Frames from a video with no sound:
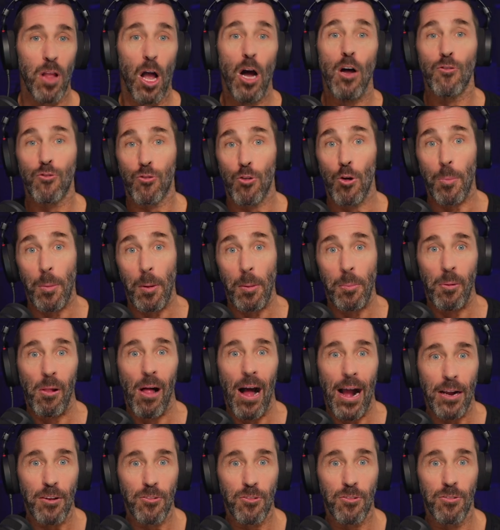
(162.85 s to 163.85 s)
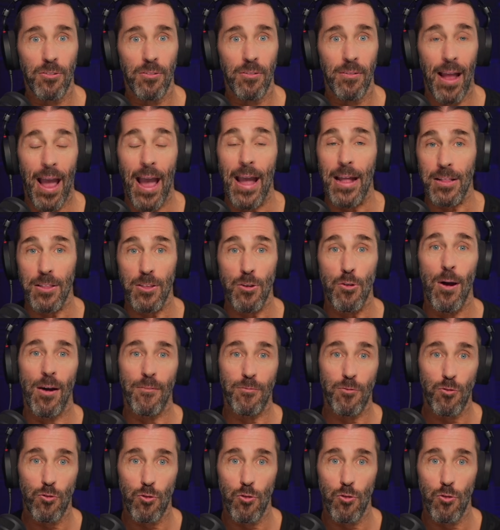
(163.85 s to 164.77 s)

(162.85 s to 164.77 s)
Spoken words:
a superplex and you have